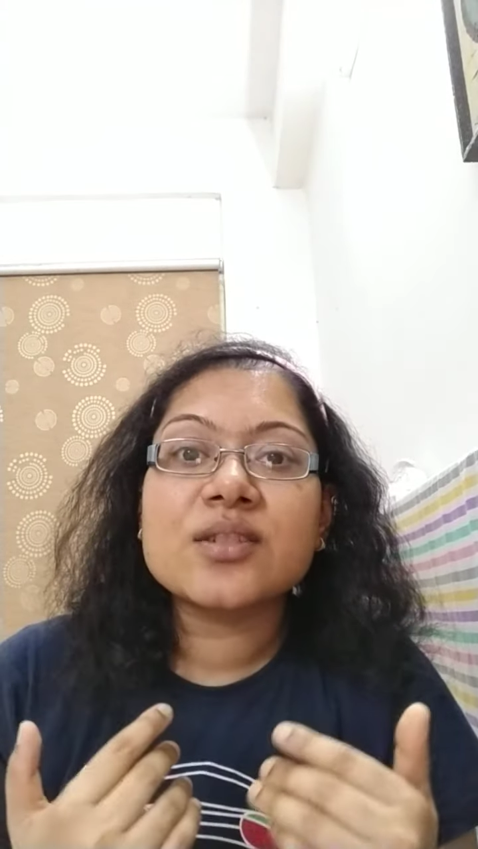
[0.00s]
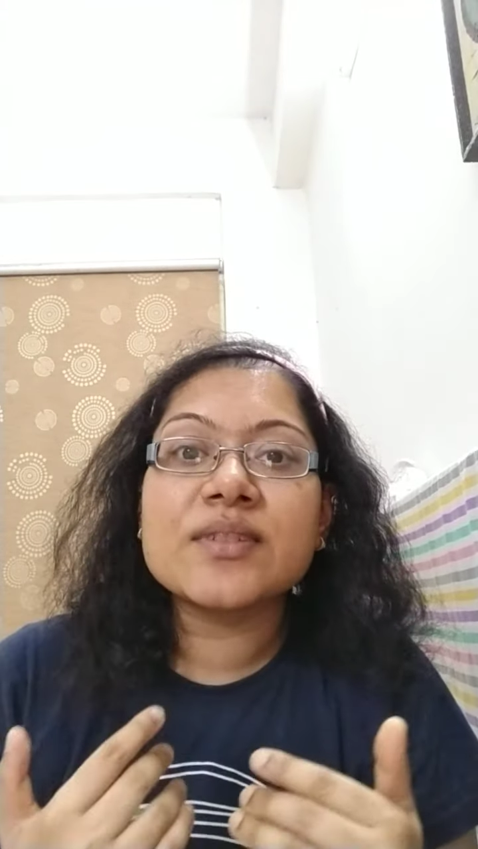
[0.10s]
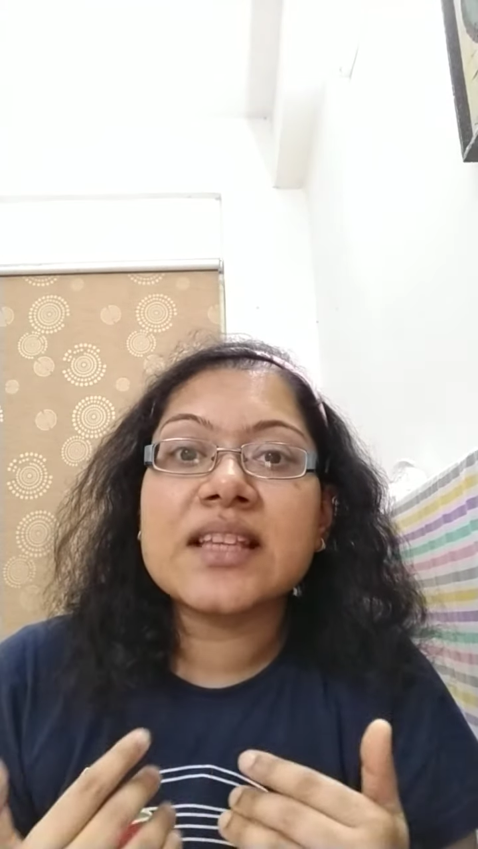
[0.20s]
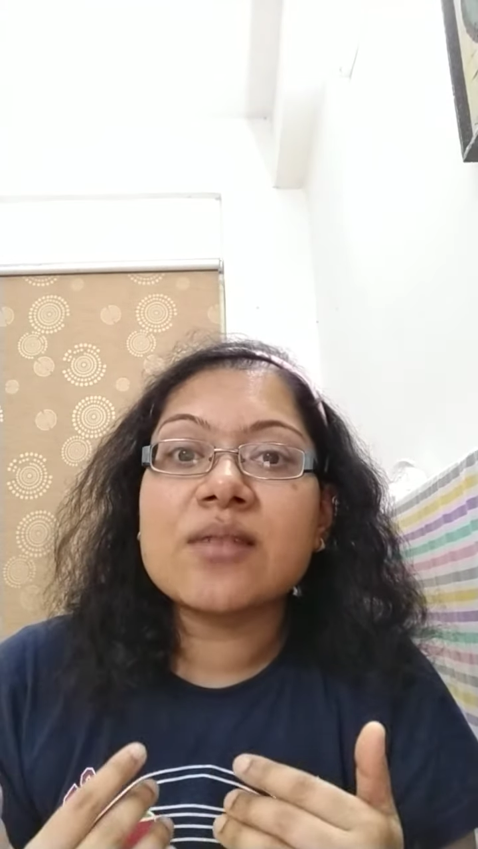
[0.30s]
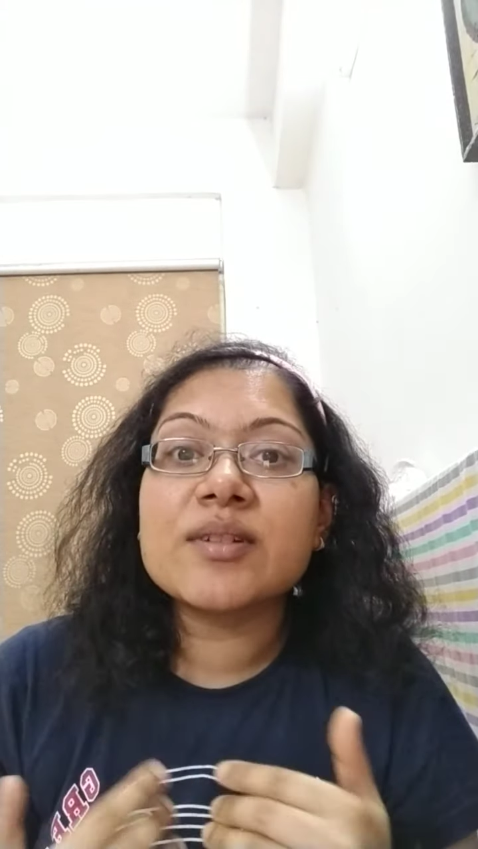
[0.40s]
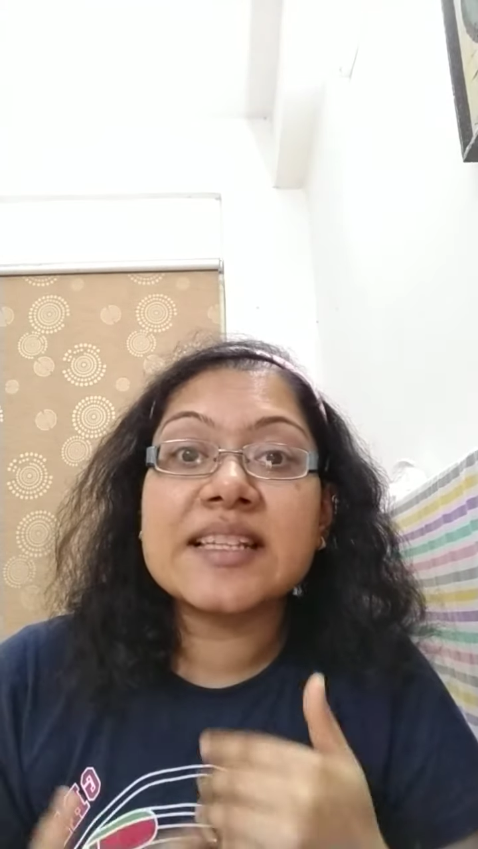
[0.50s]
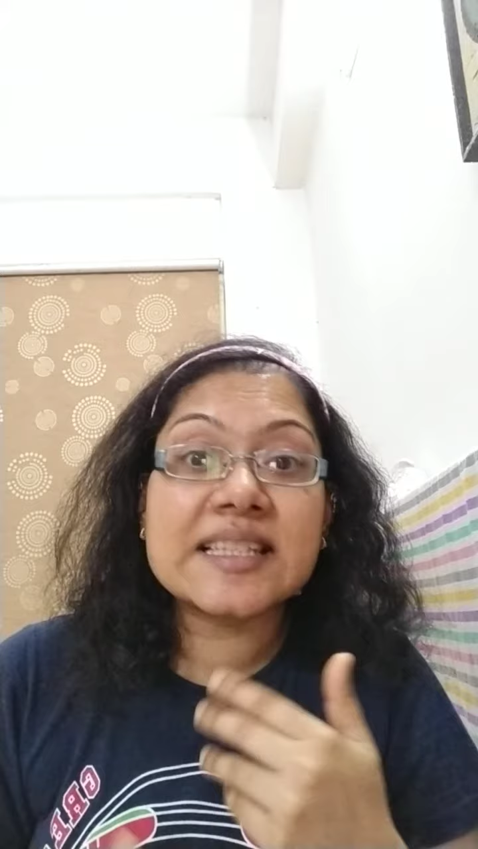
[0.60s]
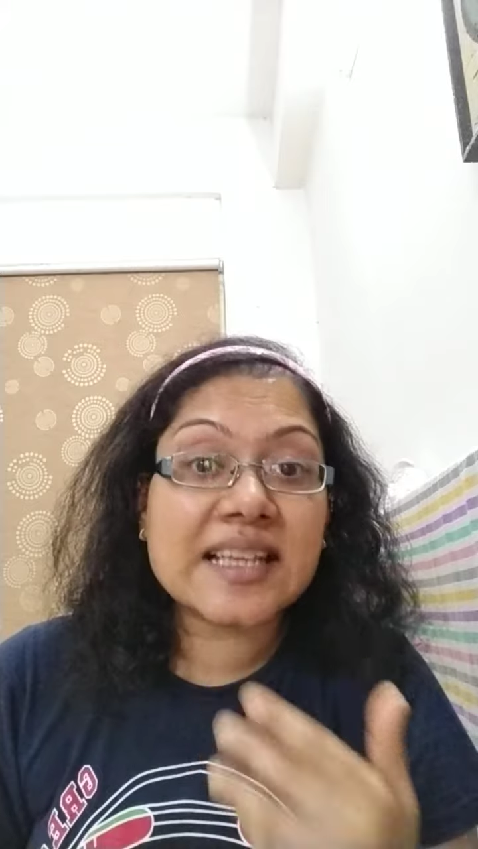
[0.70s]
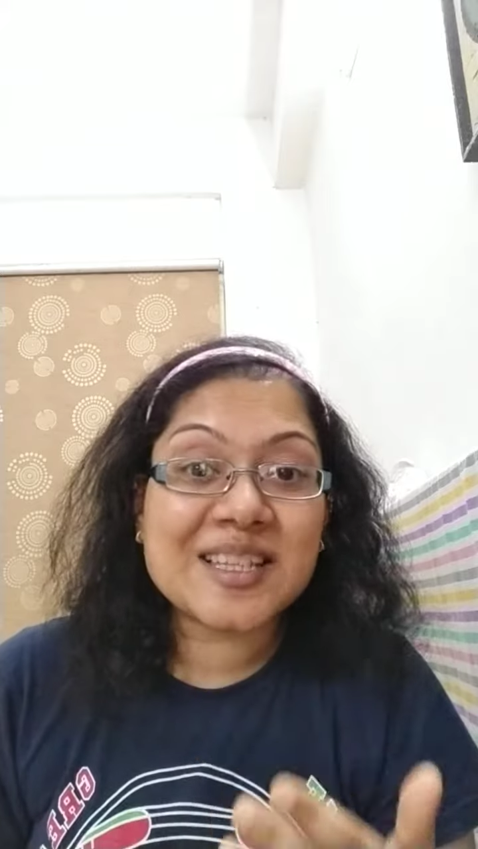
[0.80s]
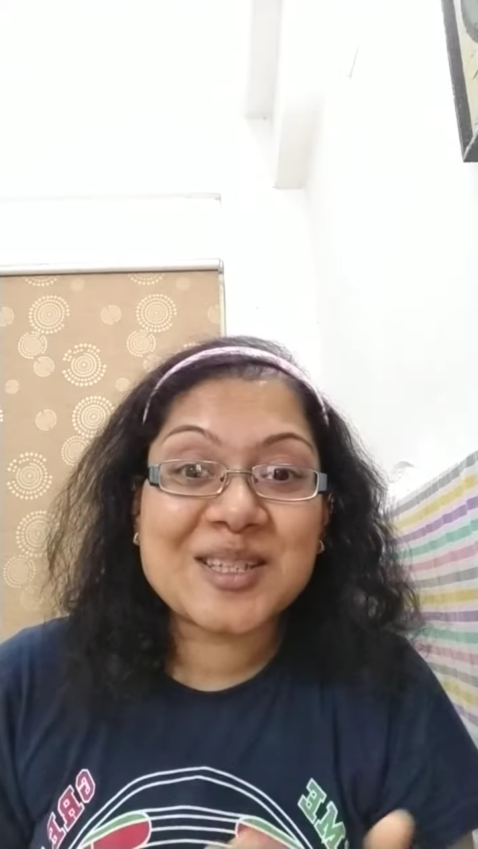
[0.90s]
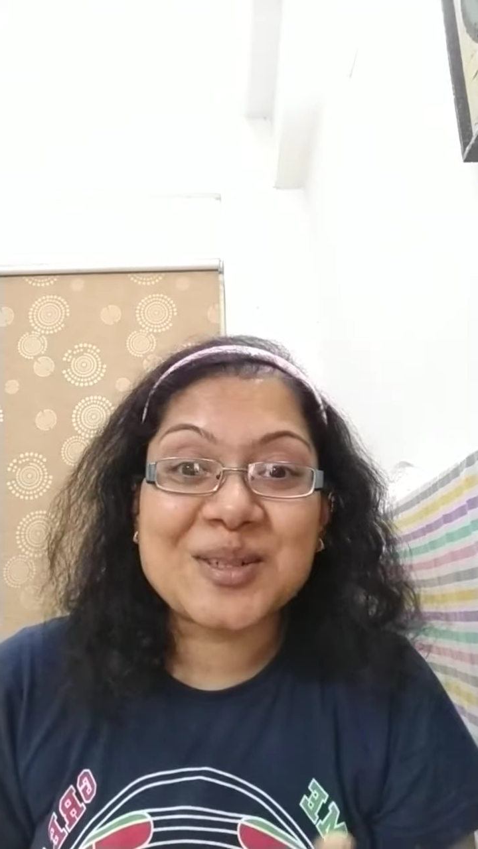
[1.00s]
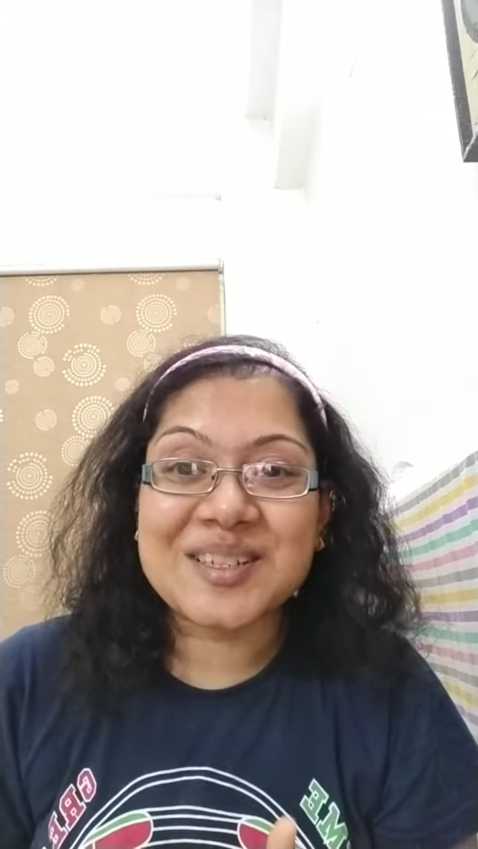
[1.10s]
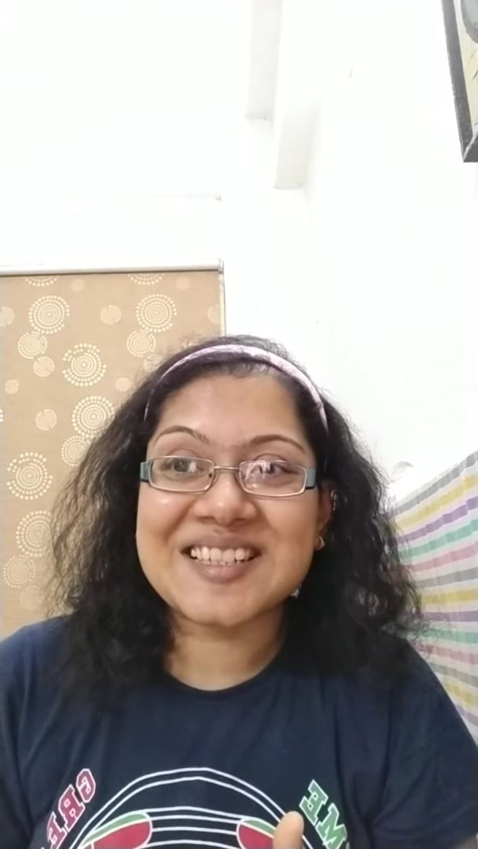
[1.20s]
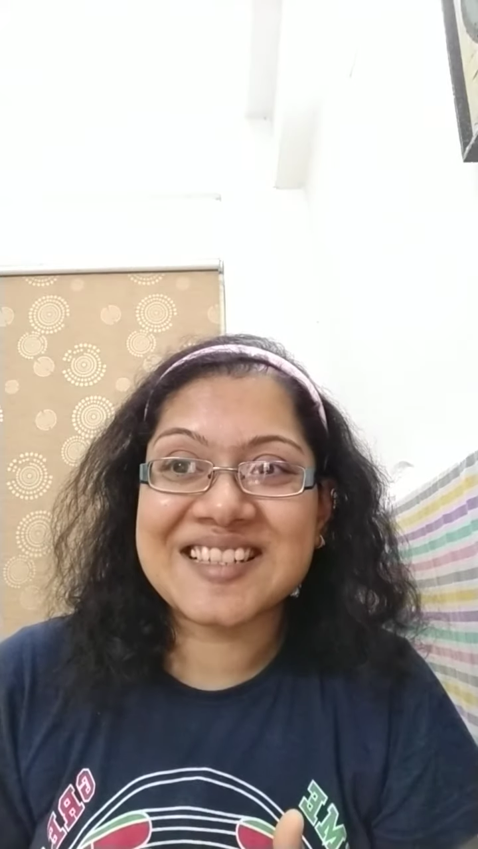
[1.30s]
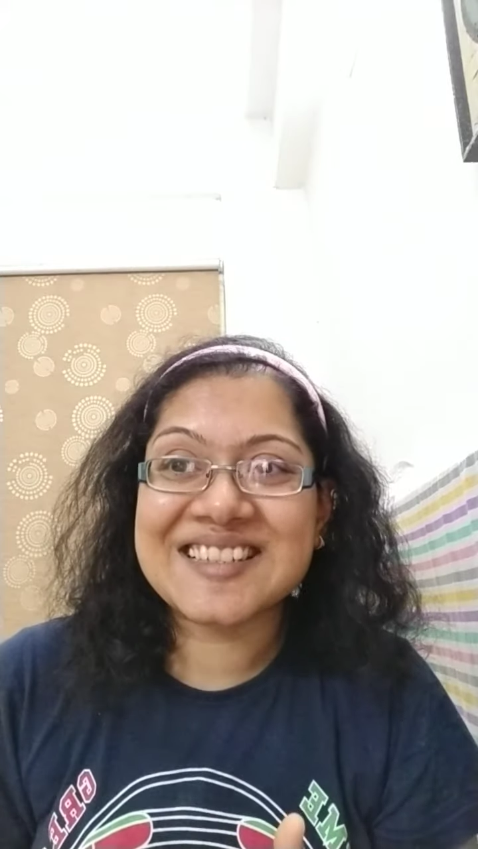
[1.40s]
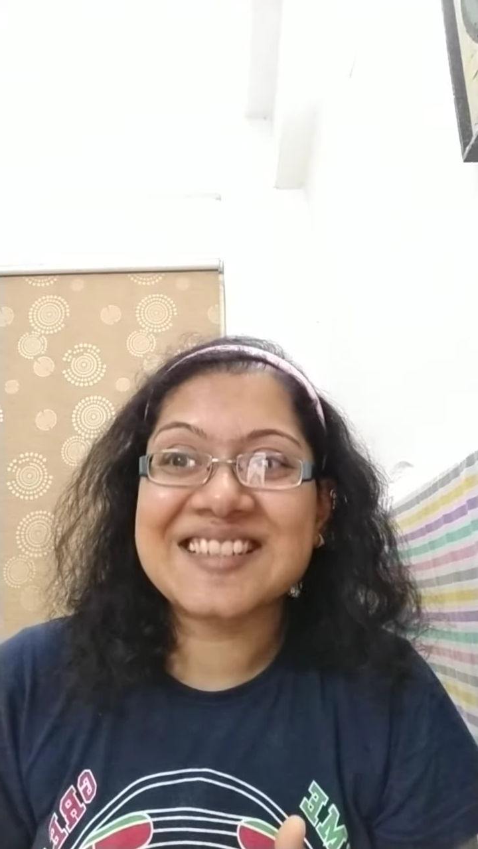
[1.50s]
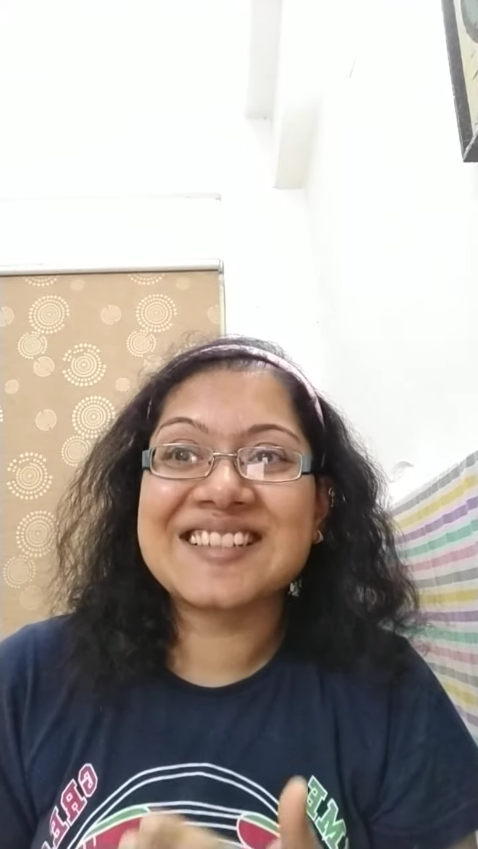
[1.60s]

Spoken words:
with our ancestors